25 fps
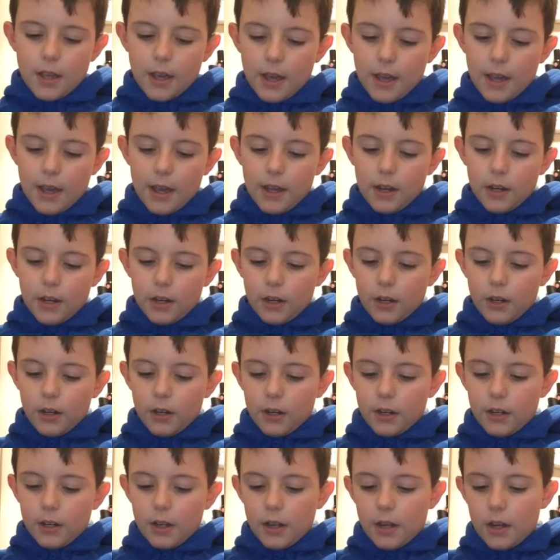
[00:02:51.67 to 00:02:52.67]
and
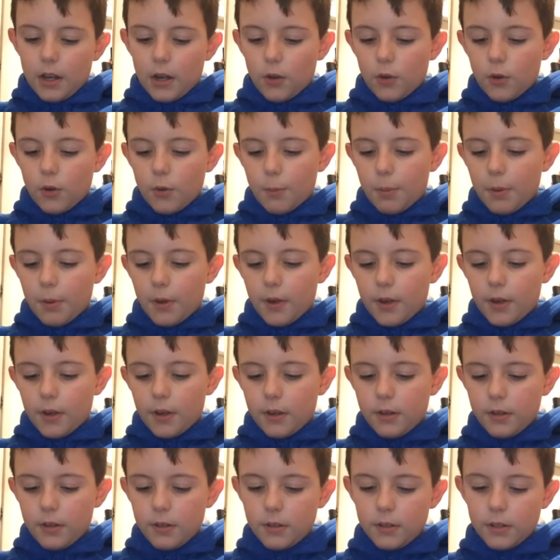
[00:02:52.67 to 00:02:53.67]
I will put
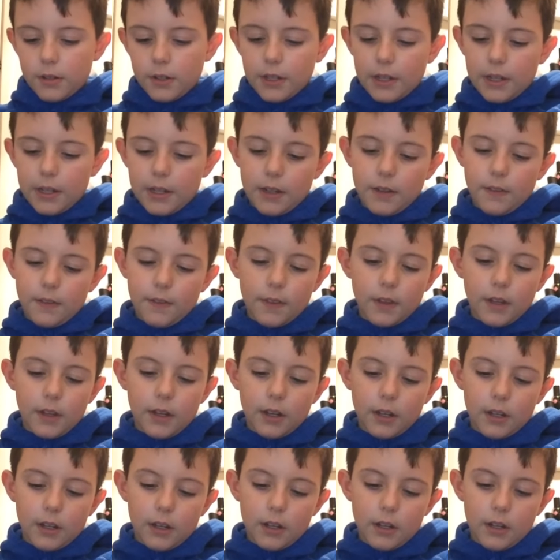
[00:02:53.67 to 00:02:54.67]
in
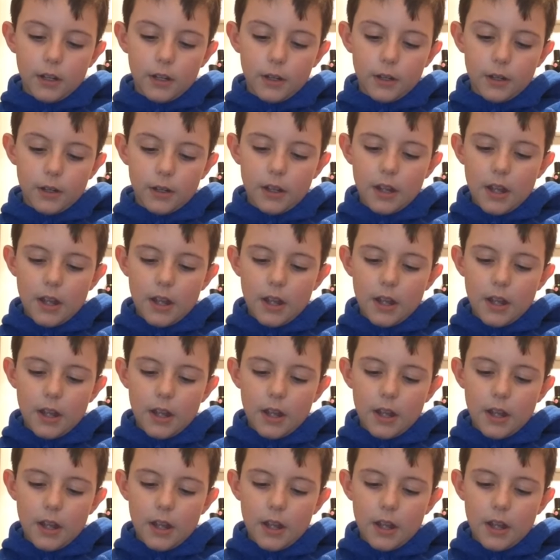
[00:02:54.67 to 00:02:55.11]
the uh,